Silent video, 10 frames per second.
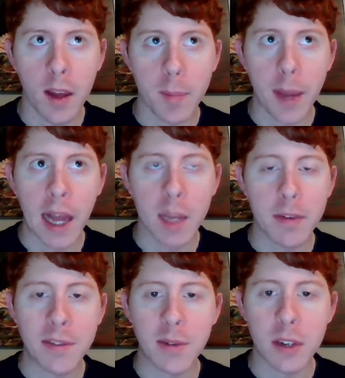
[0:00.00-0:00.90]
back
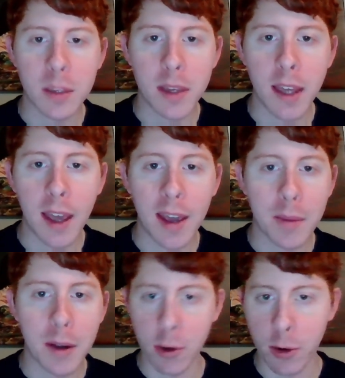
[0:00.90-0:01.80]
before he
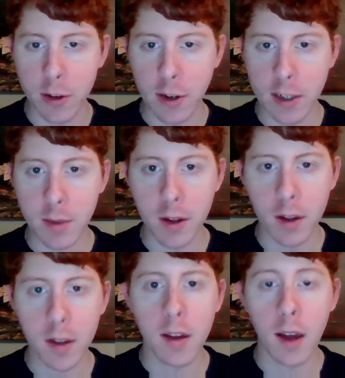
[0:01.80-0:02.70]
became an Orthodox monk,